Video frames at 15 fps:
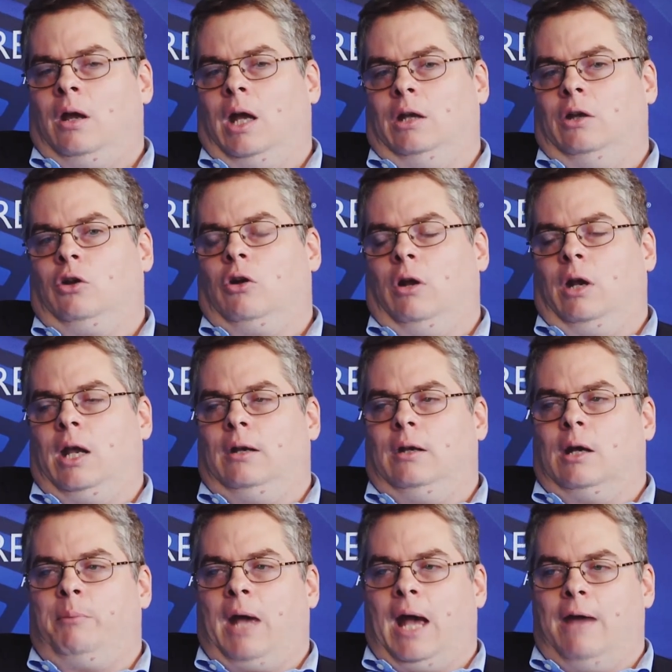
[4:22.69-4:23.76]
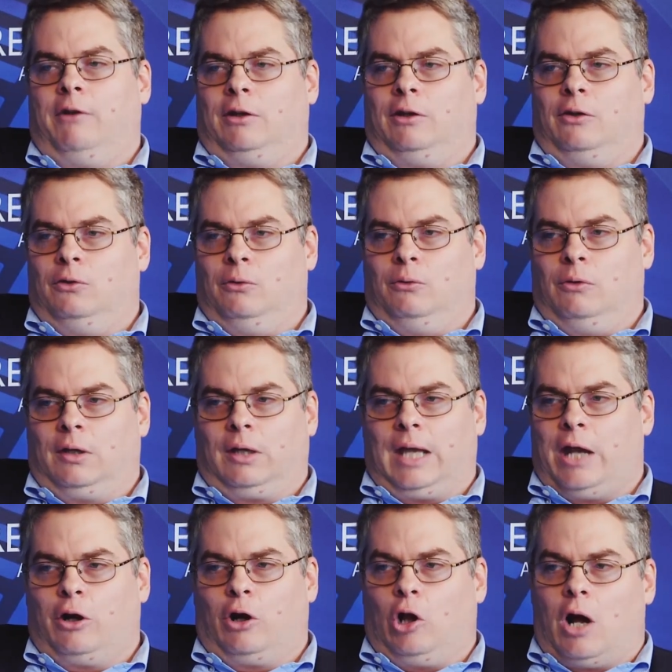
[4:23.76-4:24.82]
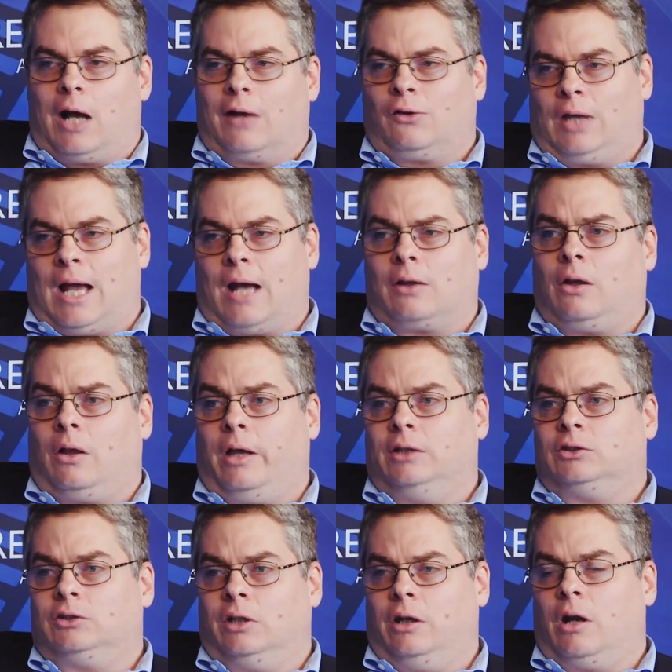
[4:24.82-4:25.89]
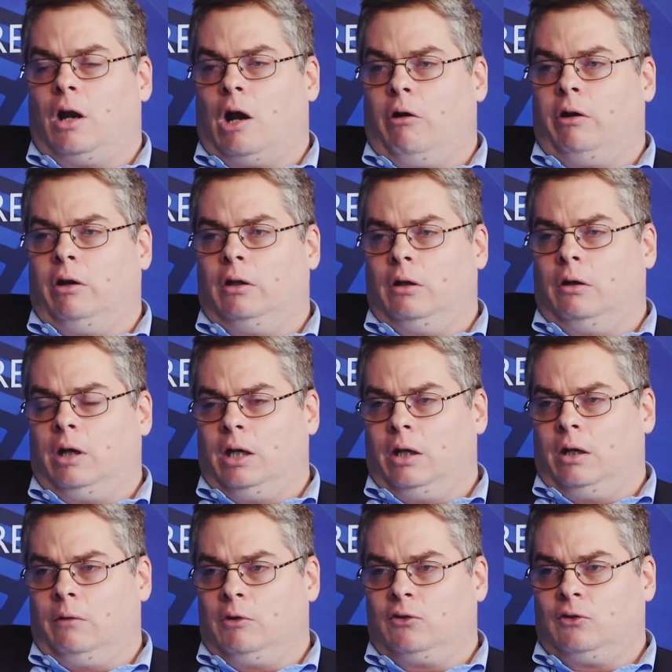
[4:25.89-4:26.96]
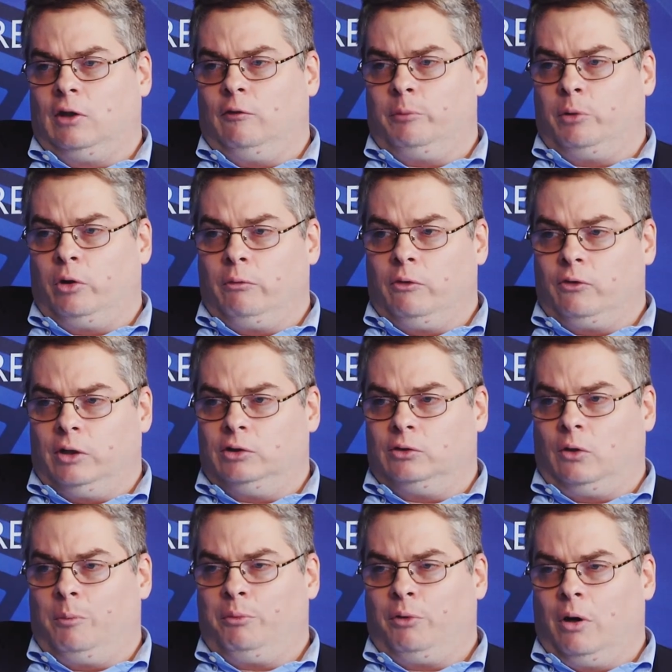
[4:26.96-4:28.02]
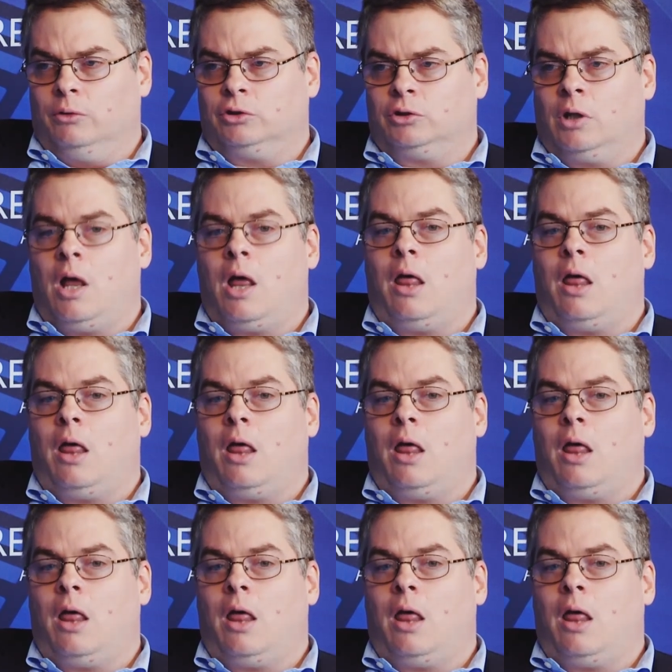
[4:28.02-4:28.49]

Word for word: and you could end up having to do the gain or loss calculation inherent in a, in a receivable and residual approach.